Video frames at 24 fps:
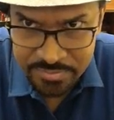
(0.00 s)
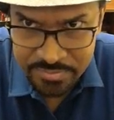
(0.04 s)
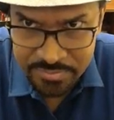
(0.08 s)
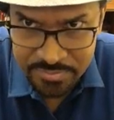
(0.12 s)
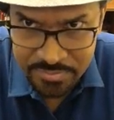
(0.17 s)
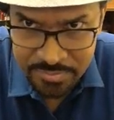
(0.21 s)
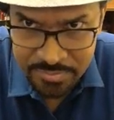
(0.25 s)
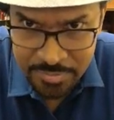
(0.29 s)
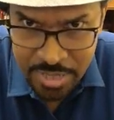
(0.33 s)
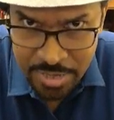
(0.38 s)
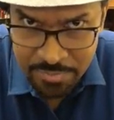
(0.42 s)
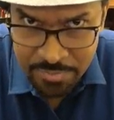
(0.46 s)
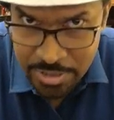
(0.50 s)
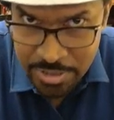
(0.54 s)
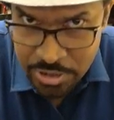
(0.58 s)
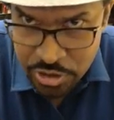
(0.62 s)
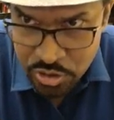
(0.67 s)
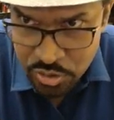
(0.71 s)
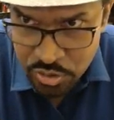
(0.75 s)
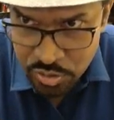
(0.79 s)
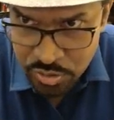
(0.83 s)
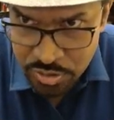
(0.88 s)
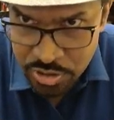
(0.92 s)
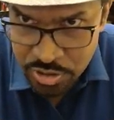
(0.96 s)
And make
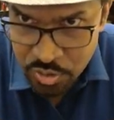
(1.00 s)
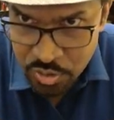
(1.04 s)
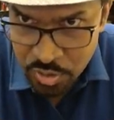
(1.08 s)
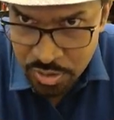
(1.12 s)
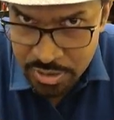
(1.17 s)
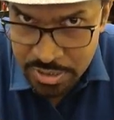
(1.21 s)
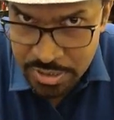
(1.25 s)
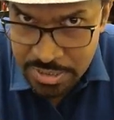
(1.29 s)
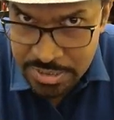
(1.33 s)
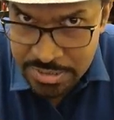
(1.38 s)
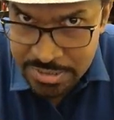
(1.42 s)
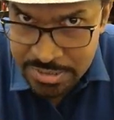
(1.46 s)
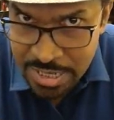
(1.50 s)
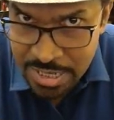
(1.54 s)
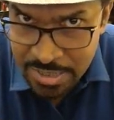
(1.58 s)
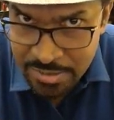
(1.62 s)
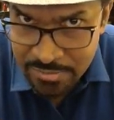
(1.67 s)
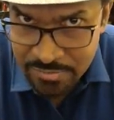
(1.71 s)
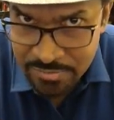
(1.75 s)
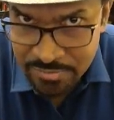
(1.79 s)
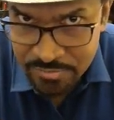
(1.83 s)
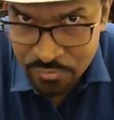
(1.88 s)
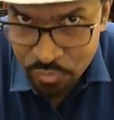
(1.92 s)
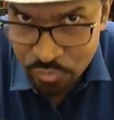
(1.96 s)
sure you are in that
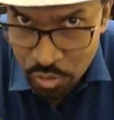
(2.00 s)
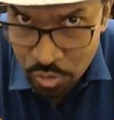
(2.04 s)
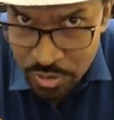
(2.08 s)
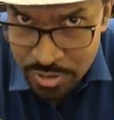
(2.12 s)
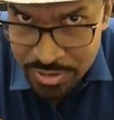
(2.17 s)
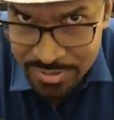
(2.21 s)
folder.